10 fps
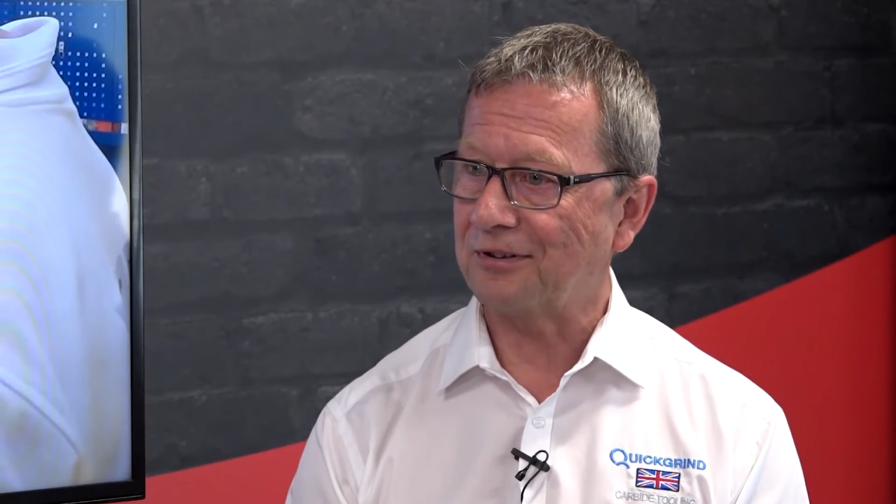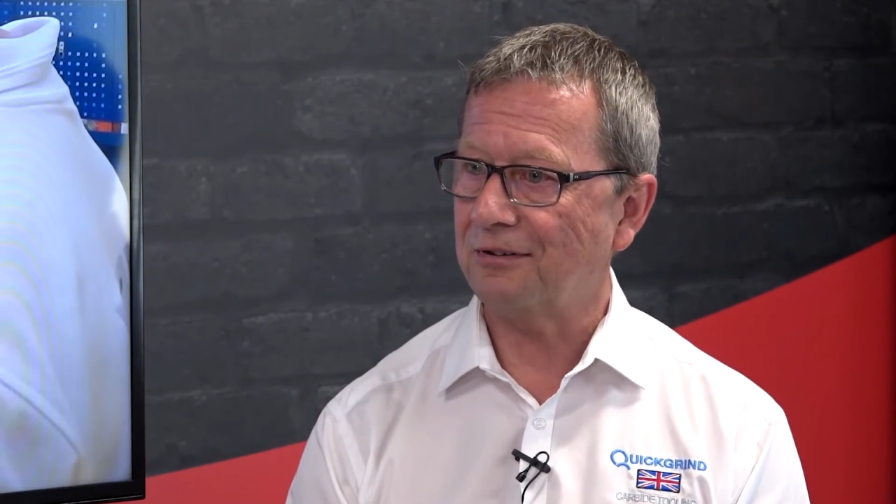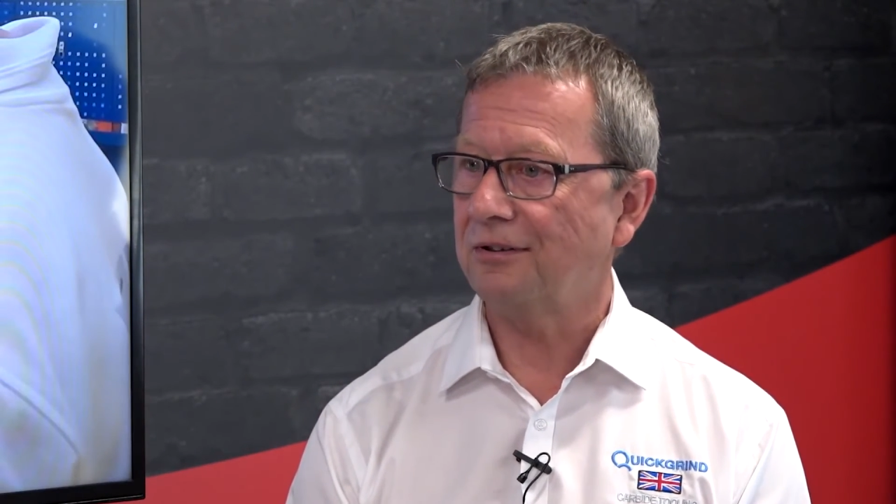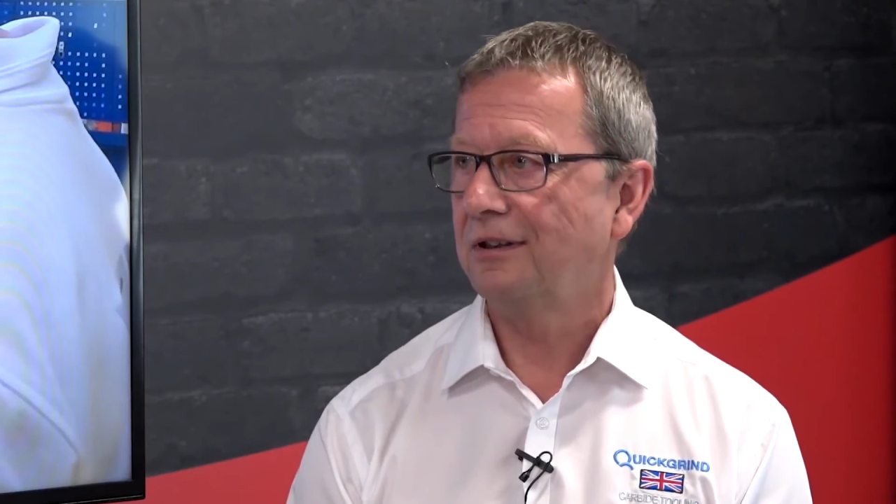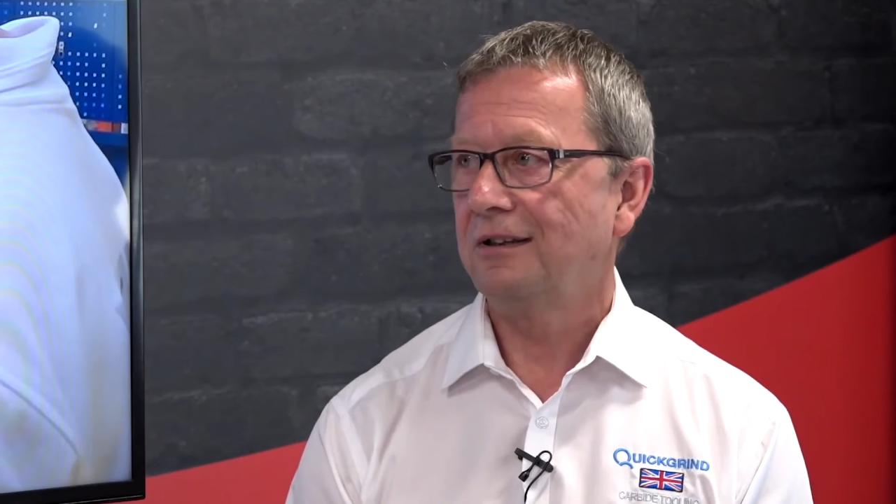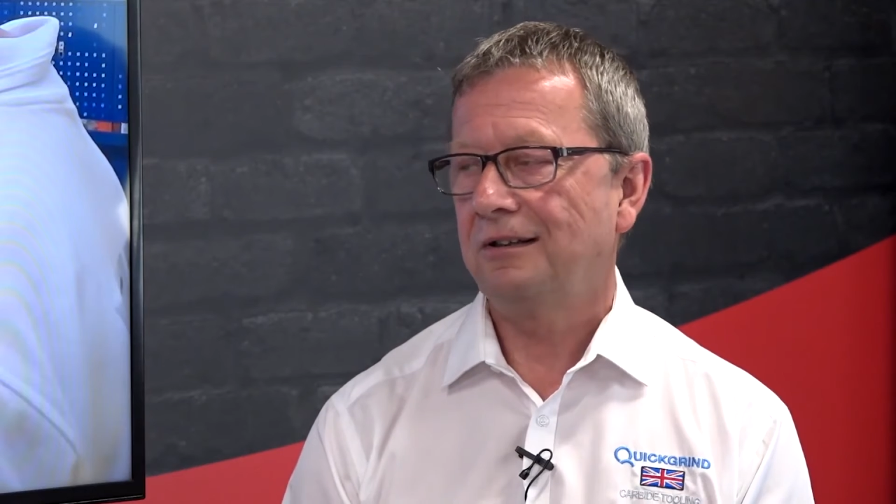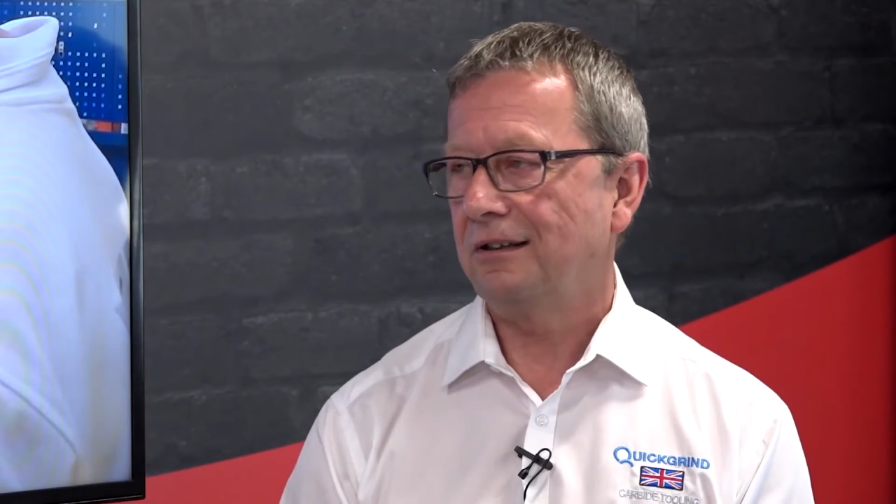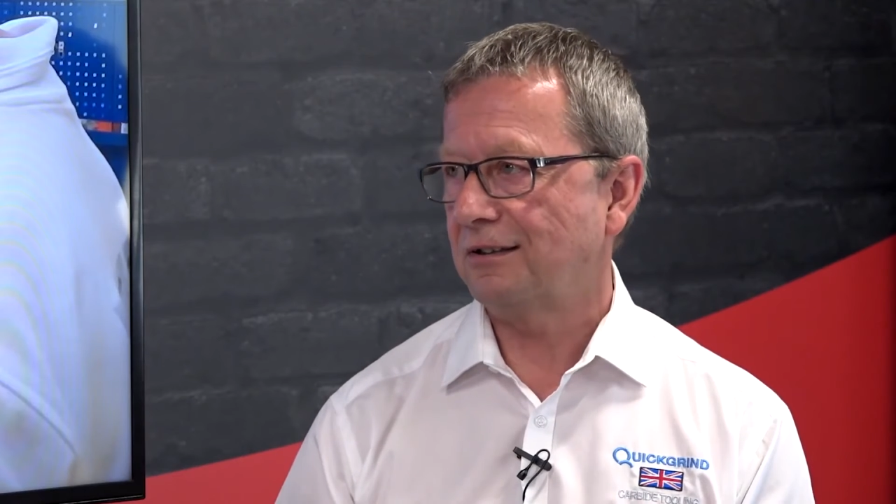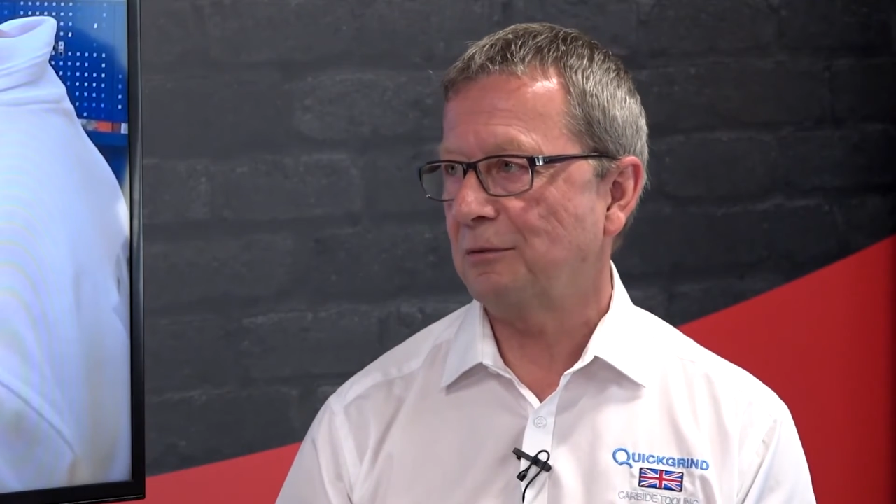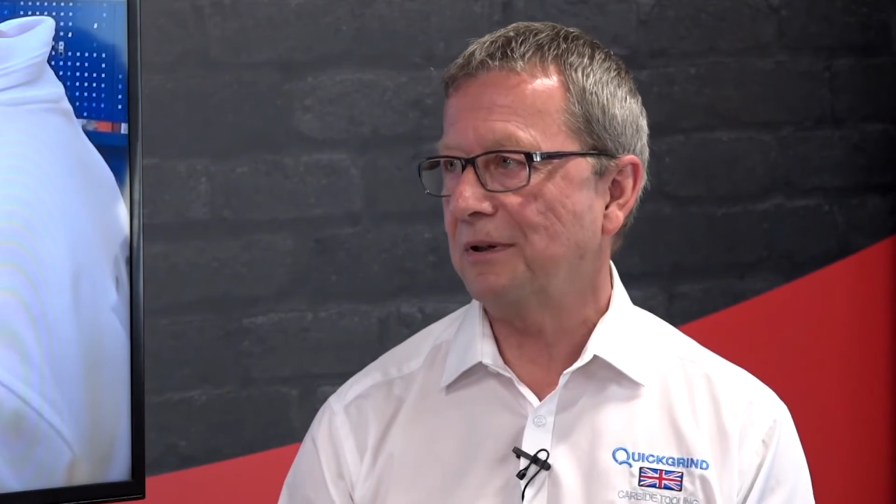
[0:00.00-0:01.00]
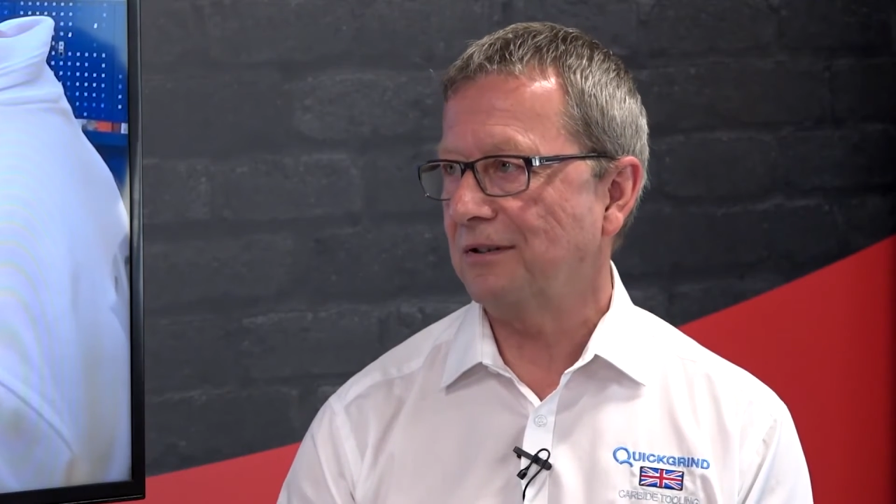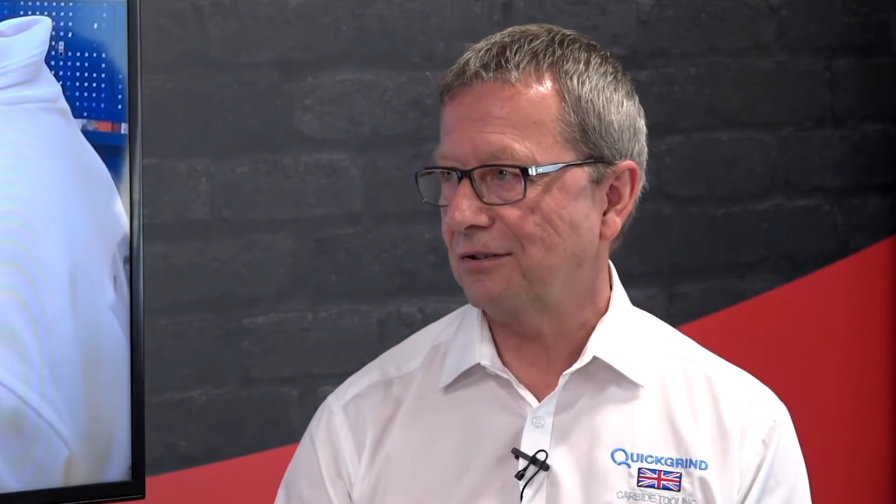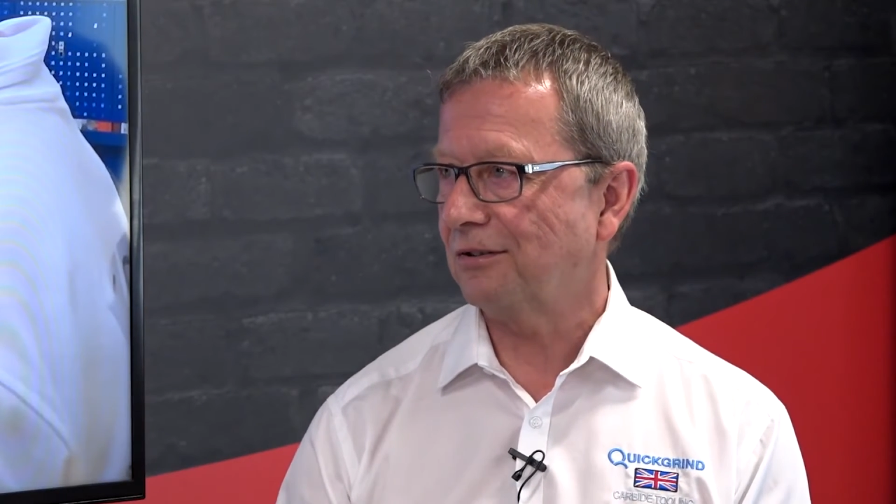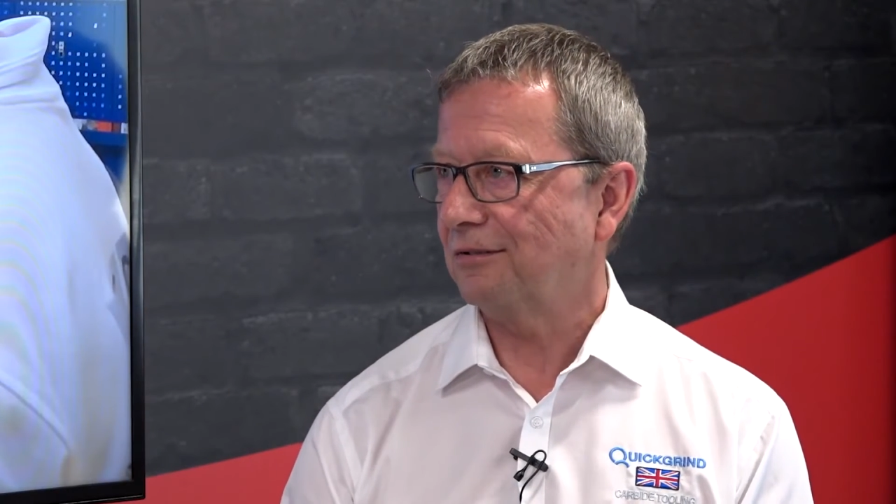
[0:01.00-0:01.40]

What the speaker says: So it depends